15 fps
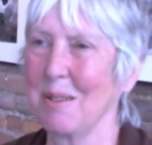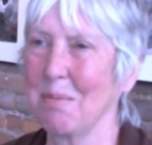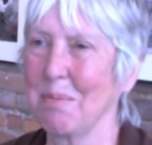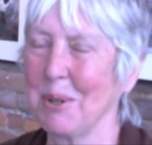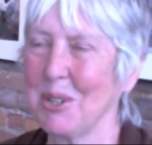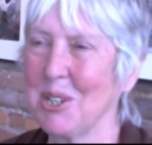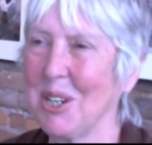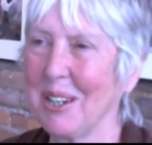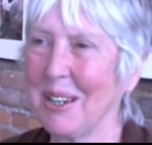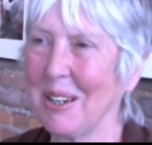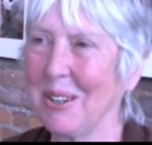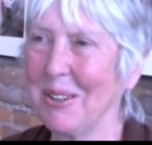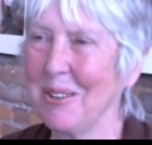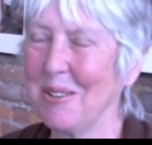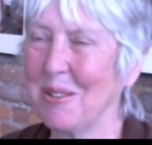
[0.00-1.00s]

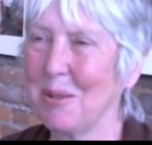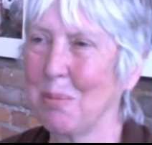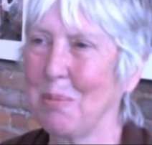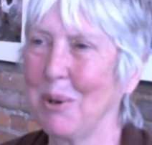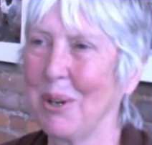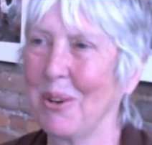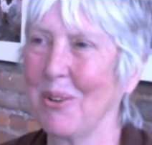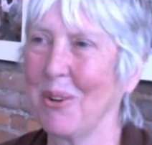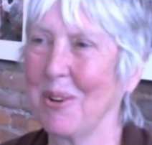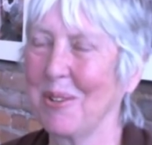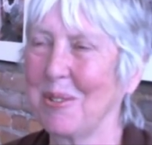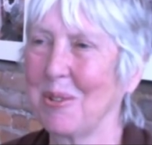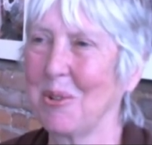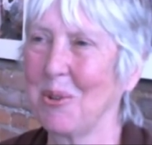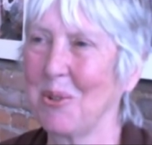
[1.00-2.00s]
particulars, but
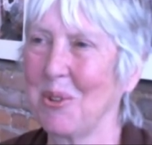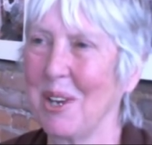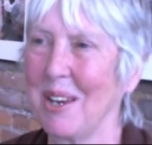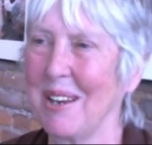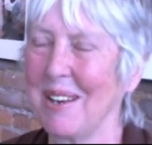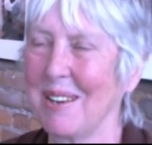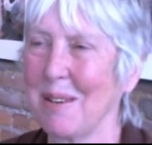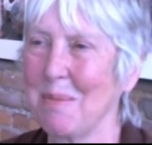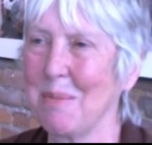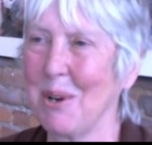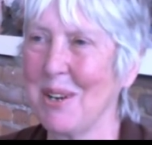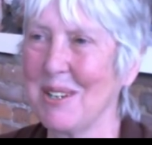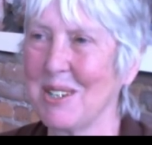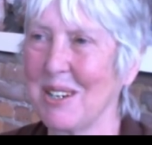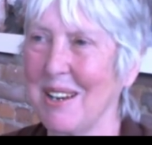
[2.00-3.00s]
also they
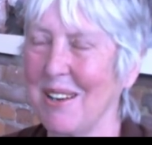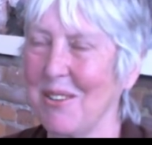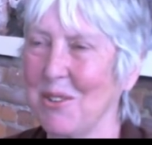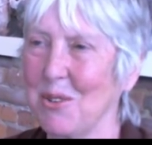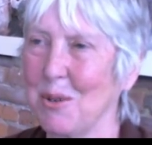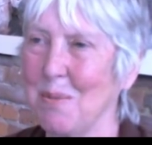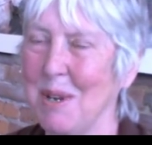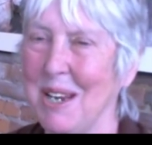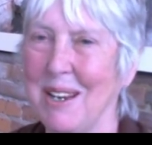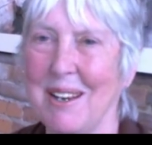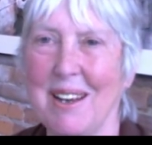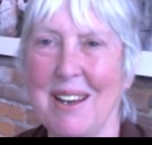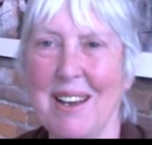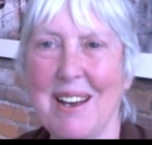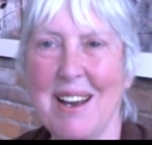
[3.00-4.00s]
combine together to make
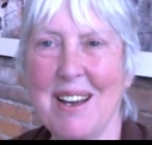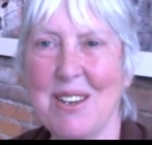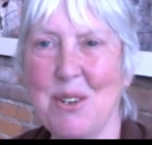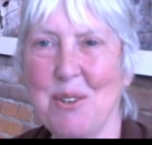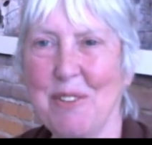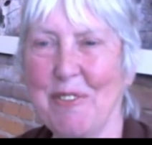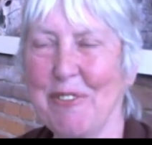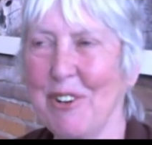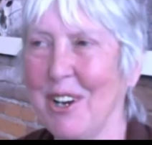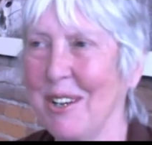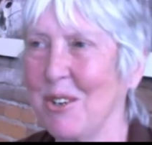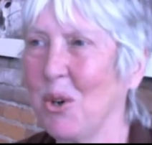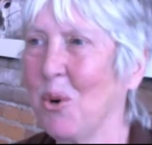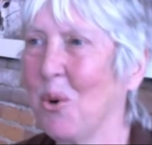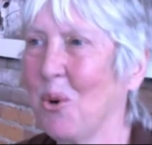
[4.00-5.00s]
a
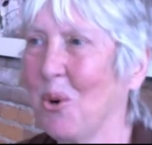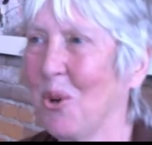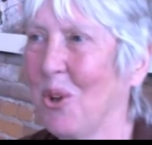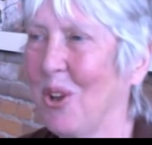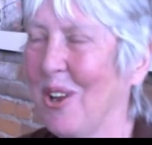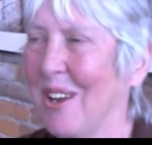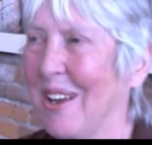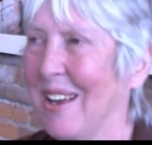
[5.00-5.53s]
unified whole.